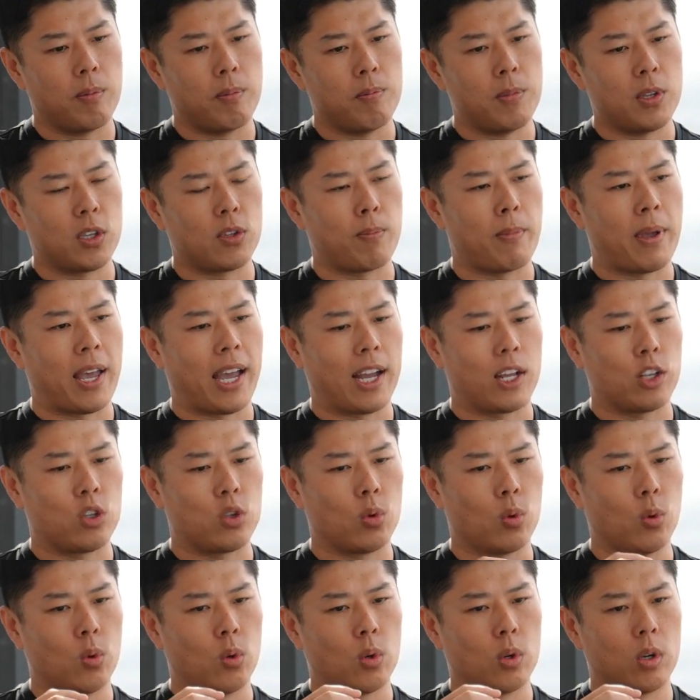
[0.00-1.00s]

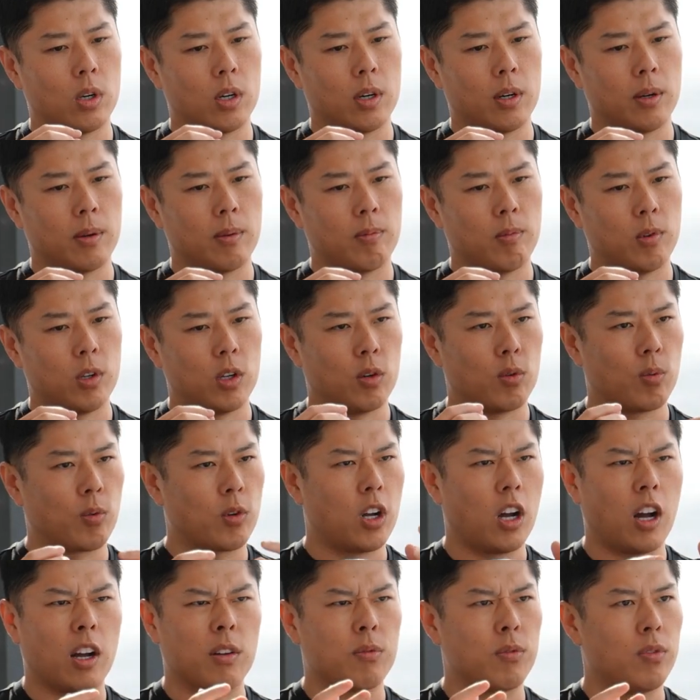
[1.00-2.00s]
mismatch or
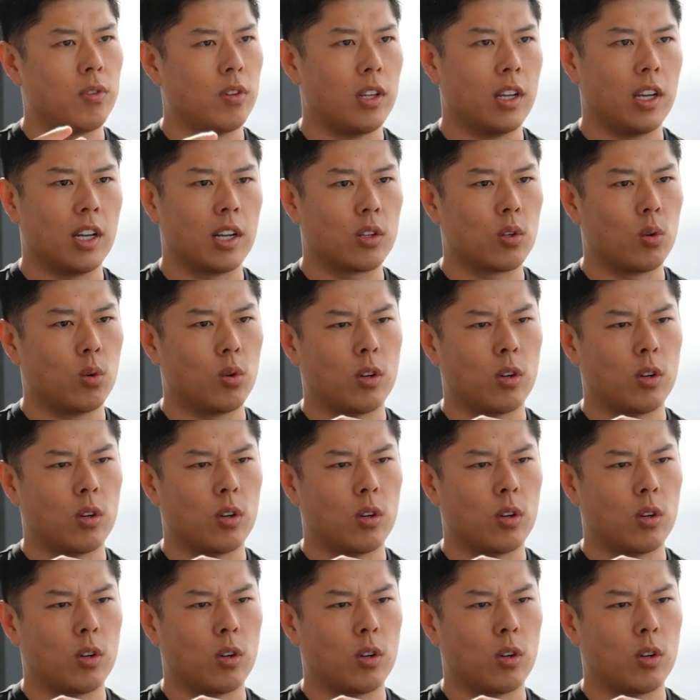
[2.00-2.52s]
conflict,